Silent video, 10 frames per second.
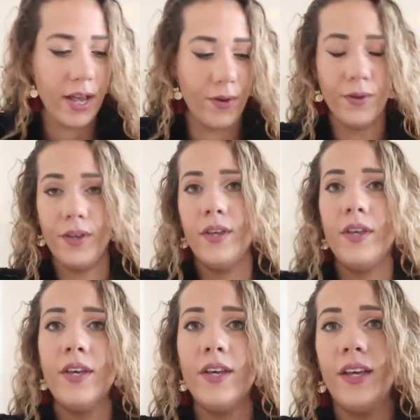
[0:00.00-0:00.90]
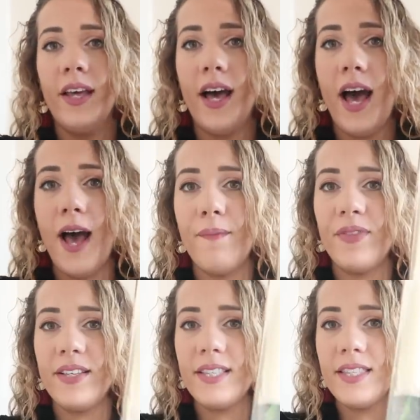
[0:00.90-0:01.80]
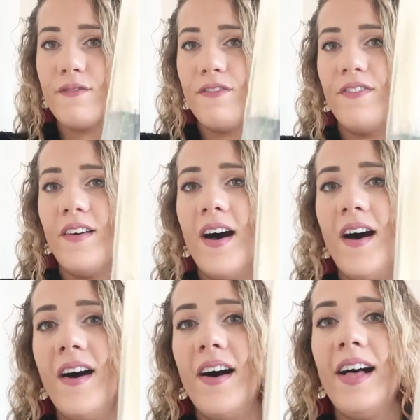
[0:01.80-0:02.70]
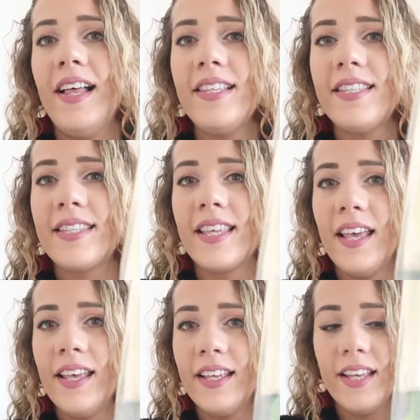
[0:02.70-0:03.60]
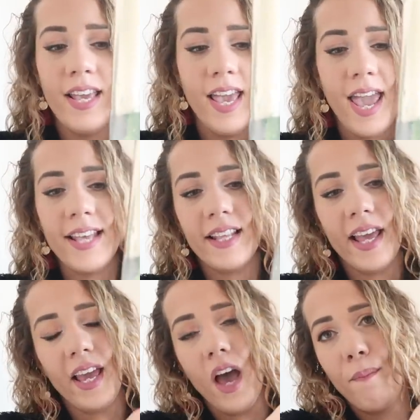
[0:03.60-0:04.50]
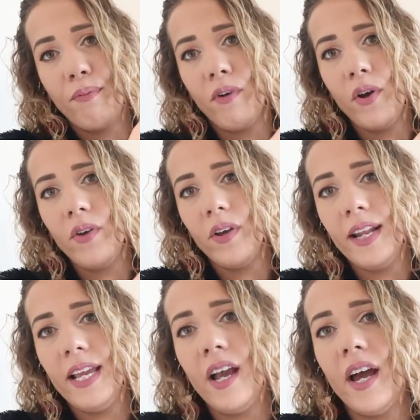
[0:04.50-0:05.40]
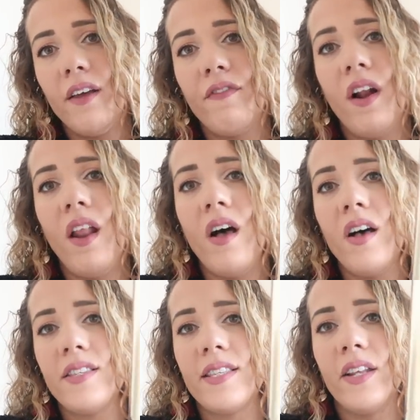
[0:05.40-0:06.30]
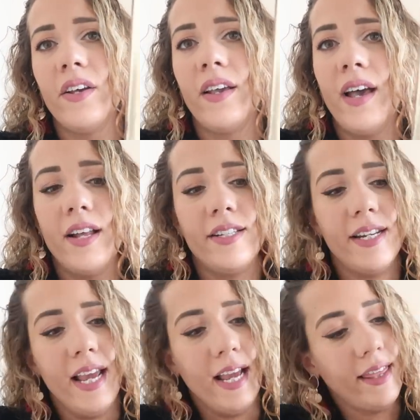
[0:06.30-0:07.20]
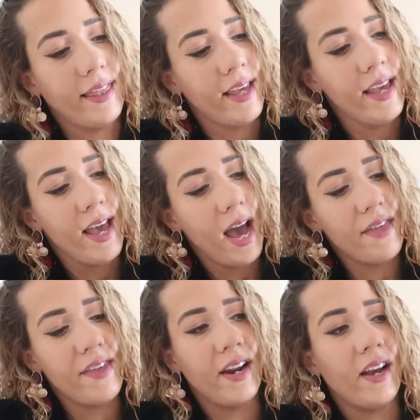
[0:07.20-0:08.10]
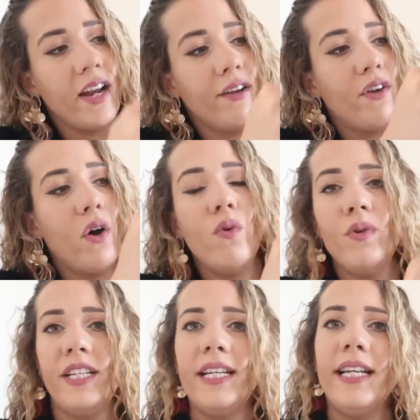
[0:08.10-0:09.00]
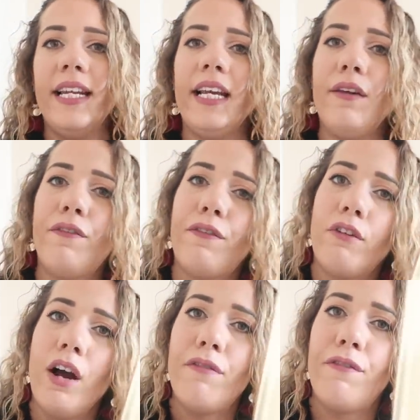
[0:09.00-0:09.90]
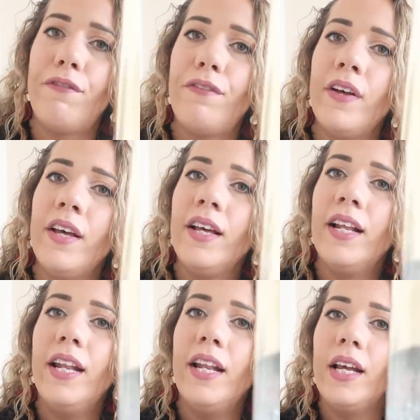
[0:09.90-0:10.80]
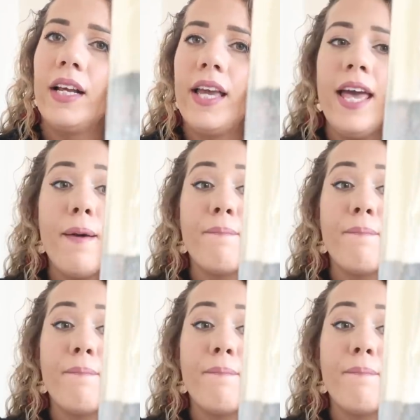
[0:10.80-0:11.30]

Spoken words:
So this is the vase. It's like a broken-y kind of glass look underneath, and then a kind of goldy leaf rough look